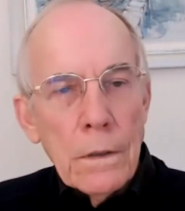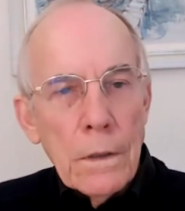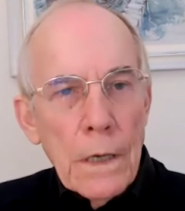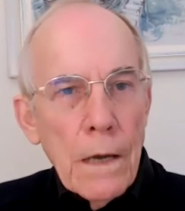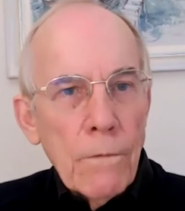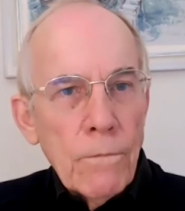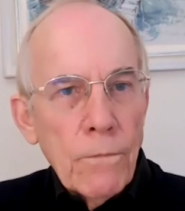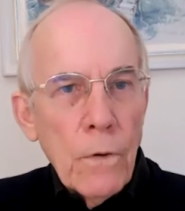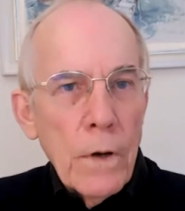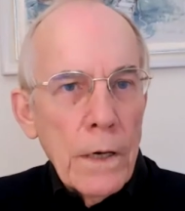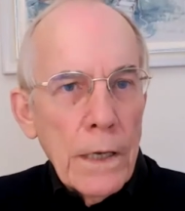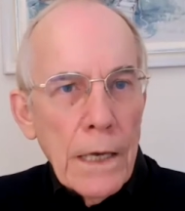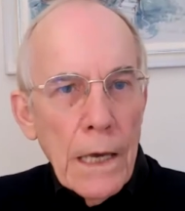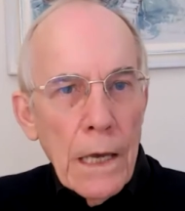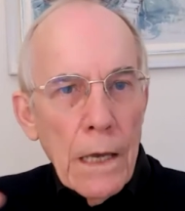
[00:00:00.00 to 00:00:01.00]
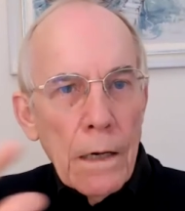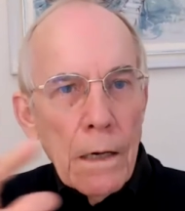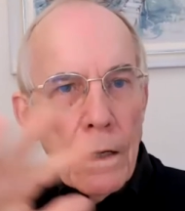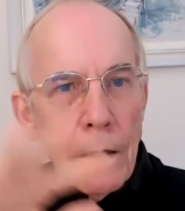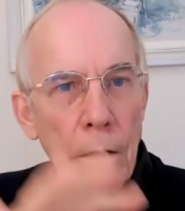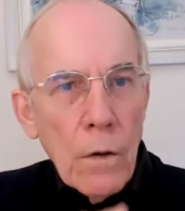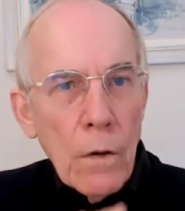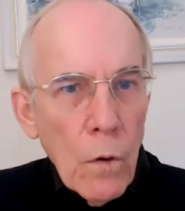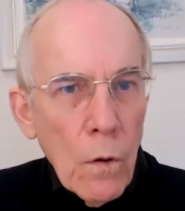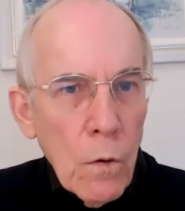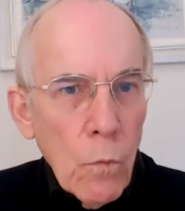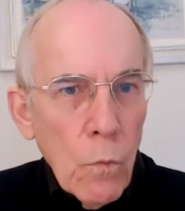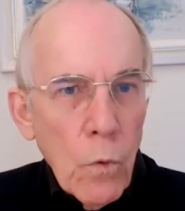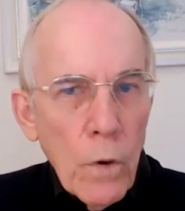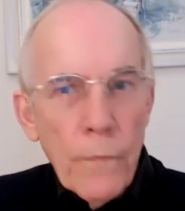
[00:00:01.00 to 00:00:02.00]
and finding out
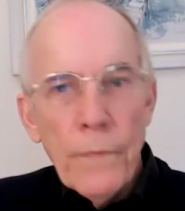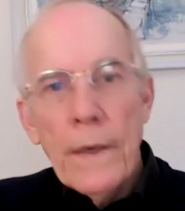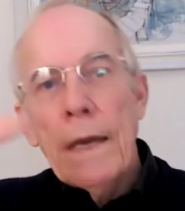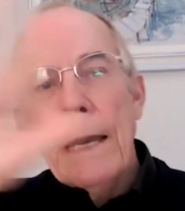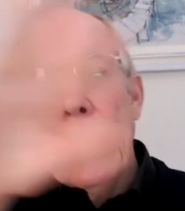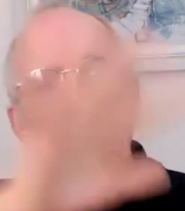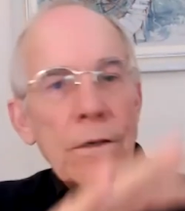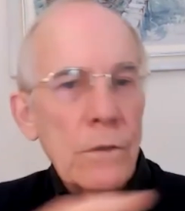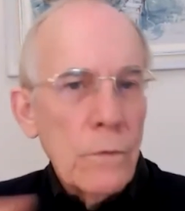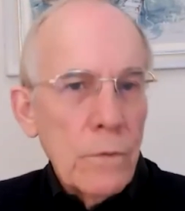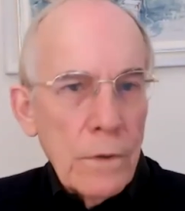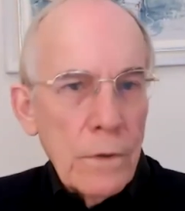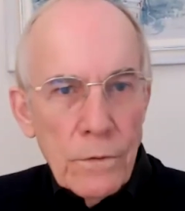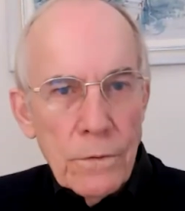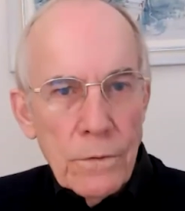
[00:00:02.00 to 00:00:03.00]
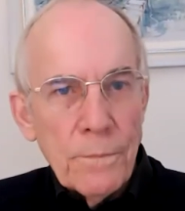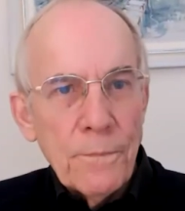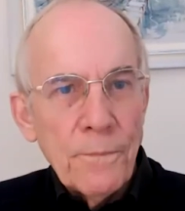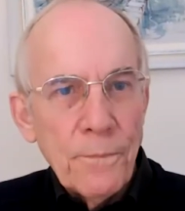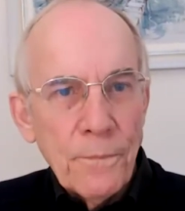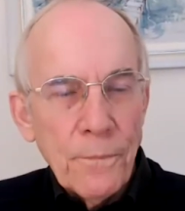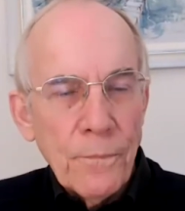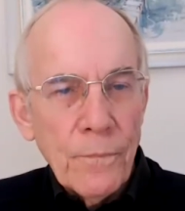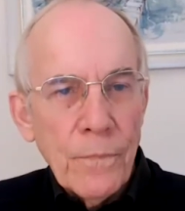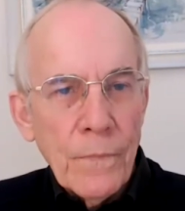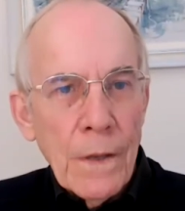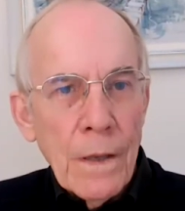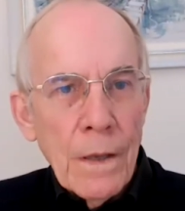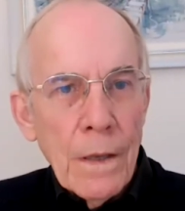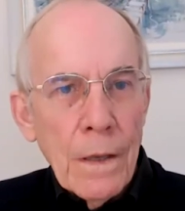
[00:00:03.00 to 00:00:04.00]
what their answer is.
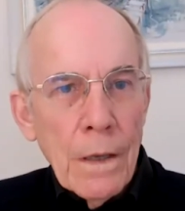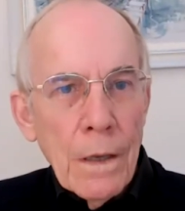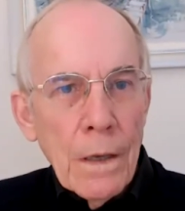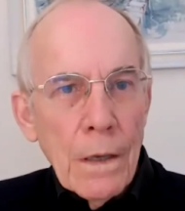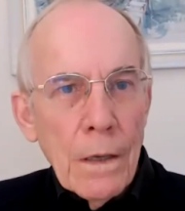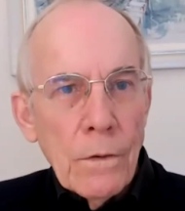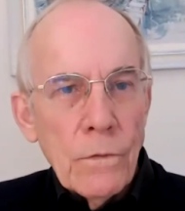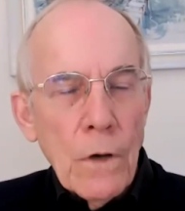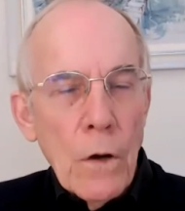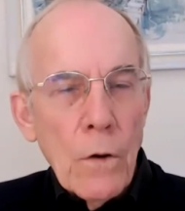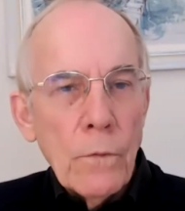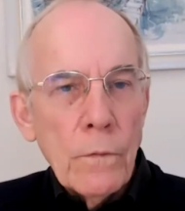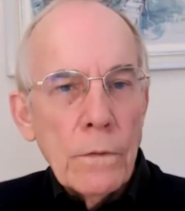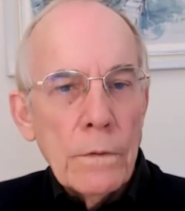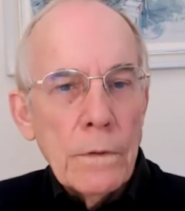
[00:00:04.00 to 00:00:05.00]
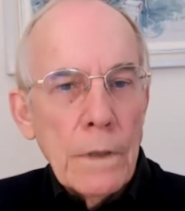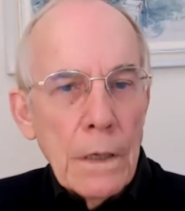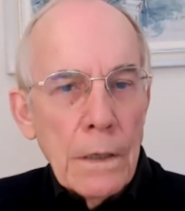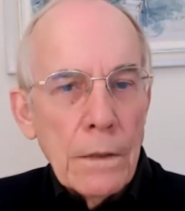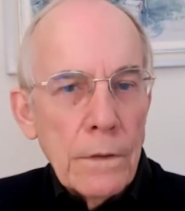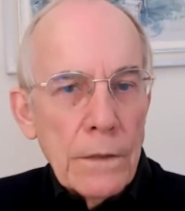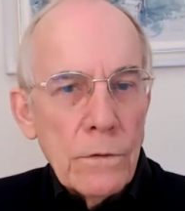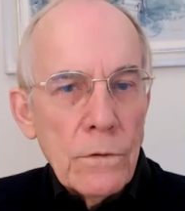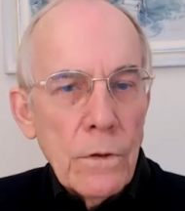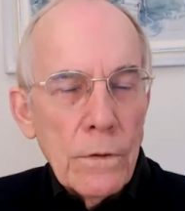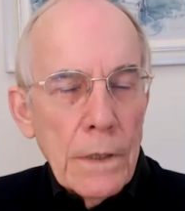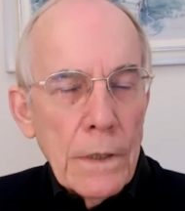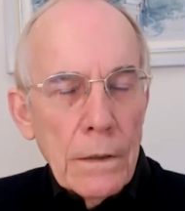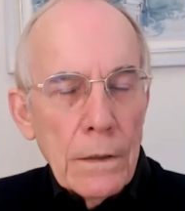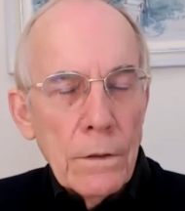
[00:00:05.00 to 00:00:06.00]
So that's on
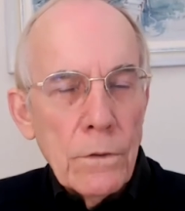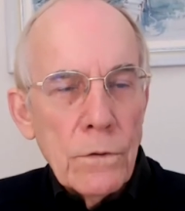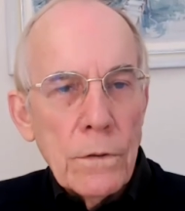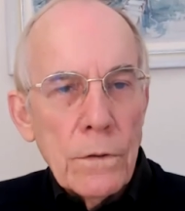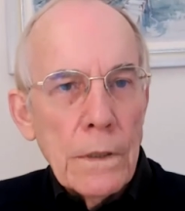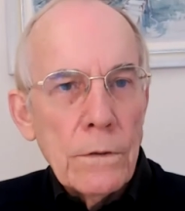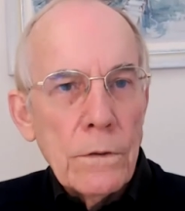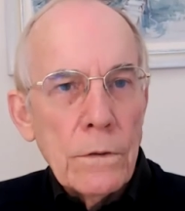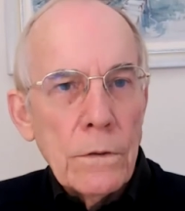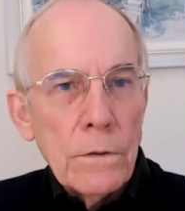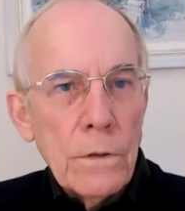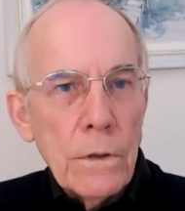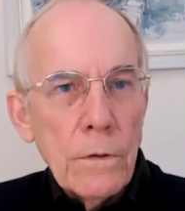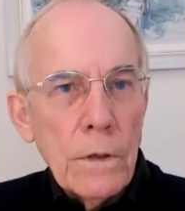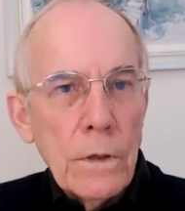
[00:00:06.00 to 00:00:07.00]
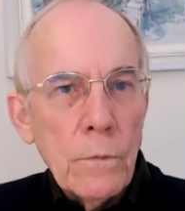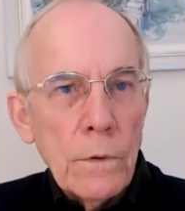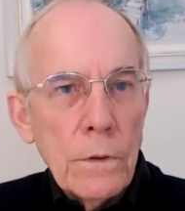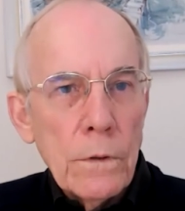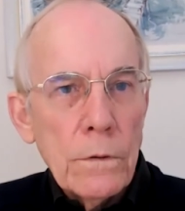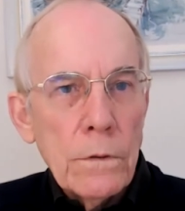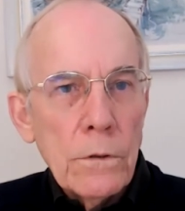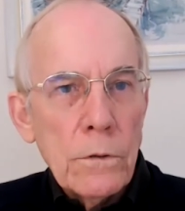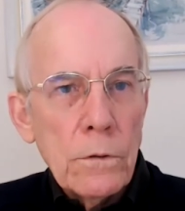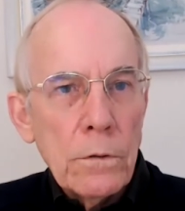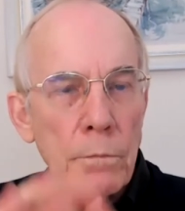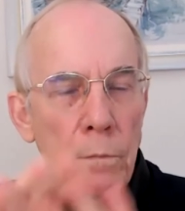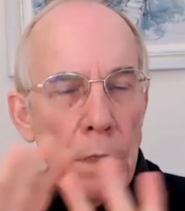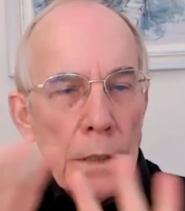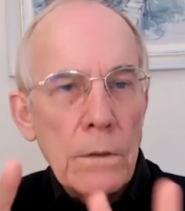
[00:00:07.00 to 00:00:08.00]
that, Lucy. So in other words, this
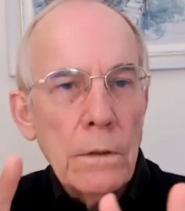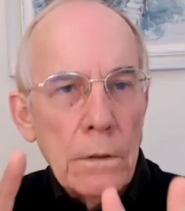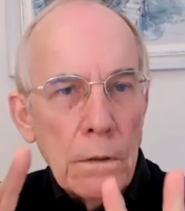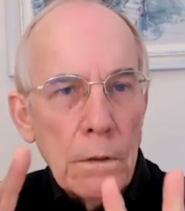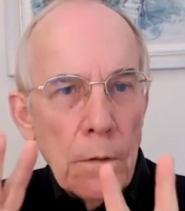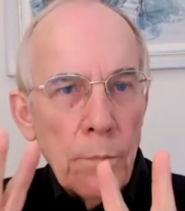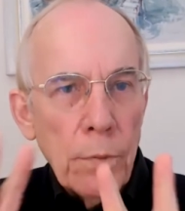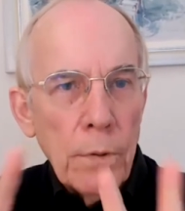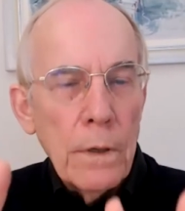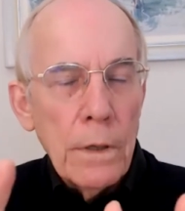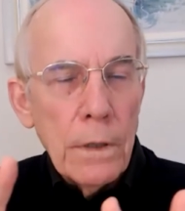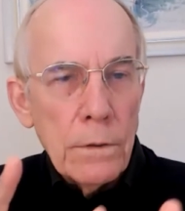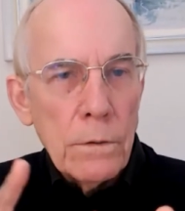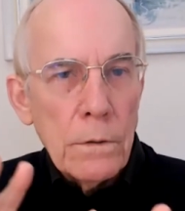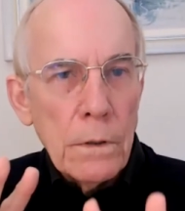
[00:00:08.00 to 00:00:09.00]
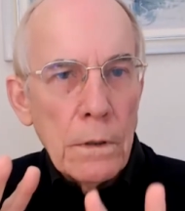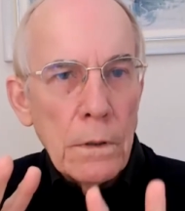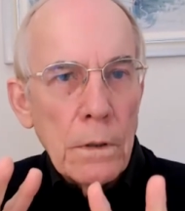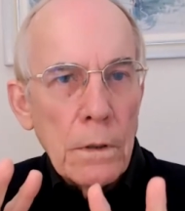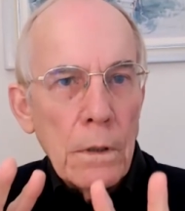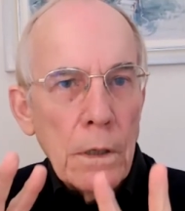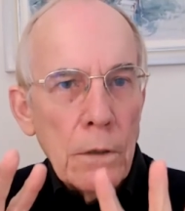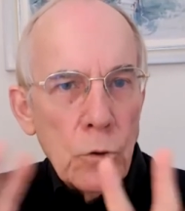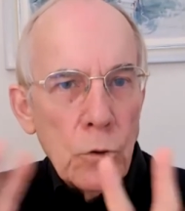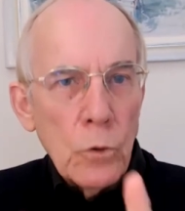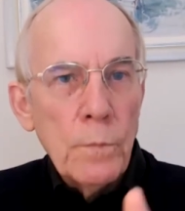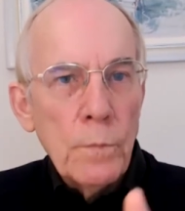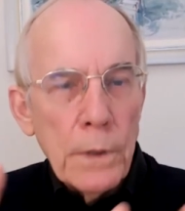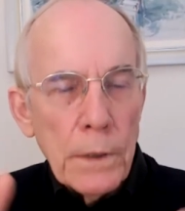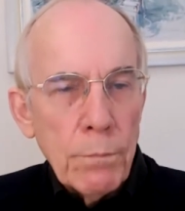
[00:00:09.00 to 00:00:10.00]
method applies and
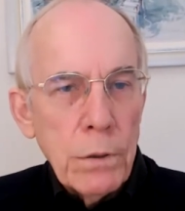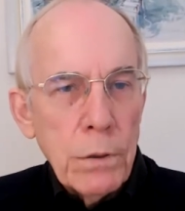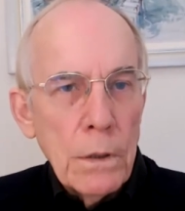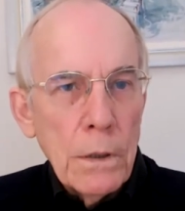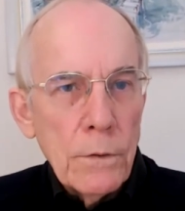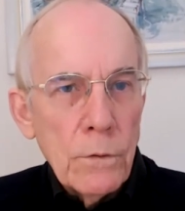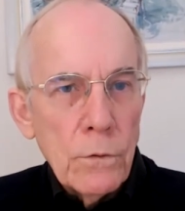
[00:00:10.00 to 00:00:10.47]
should be applied